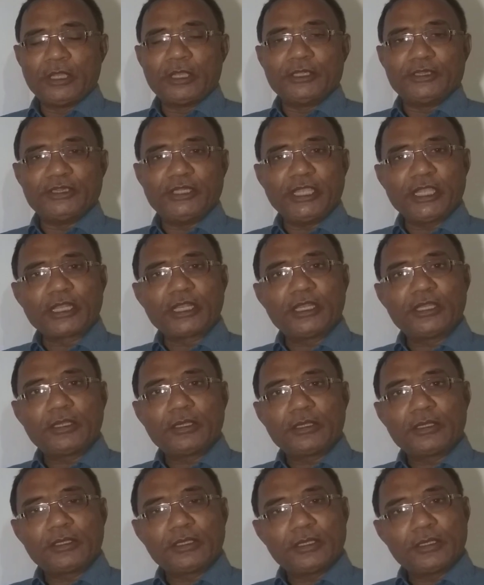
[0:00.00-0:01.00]

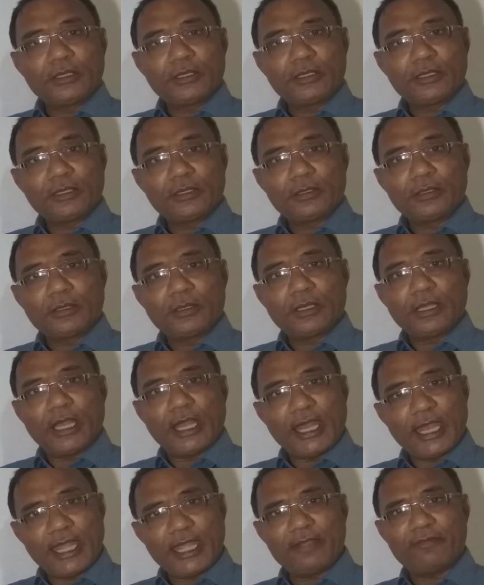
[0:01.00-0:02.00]
They
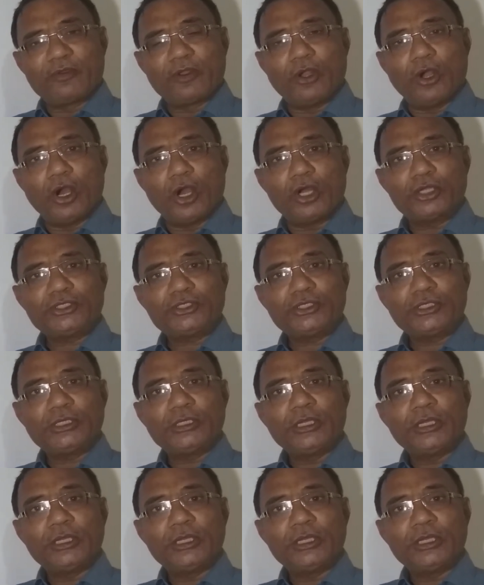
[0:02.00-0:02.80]
have got